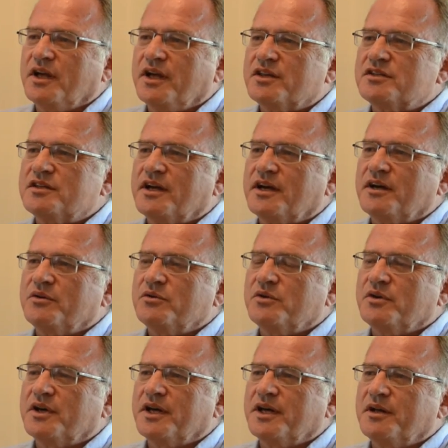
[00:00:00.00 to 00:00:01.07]
It's now
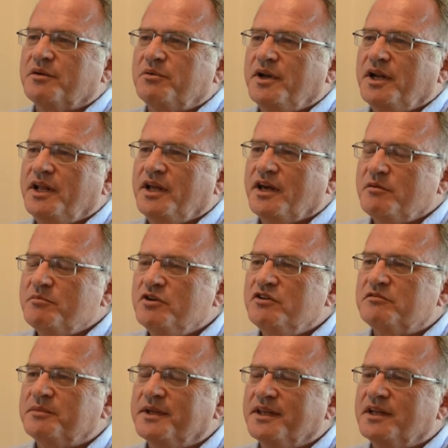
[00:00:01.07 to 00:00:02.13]
really a
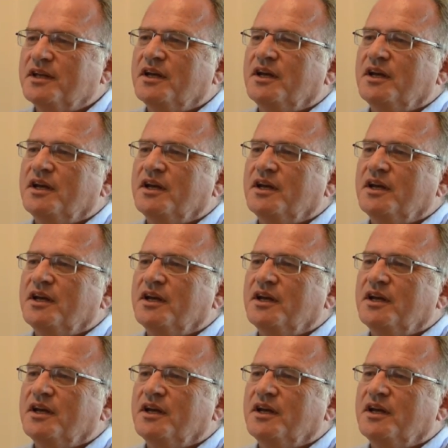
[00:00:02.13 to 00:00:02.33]
movement.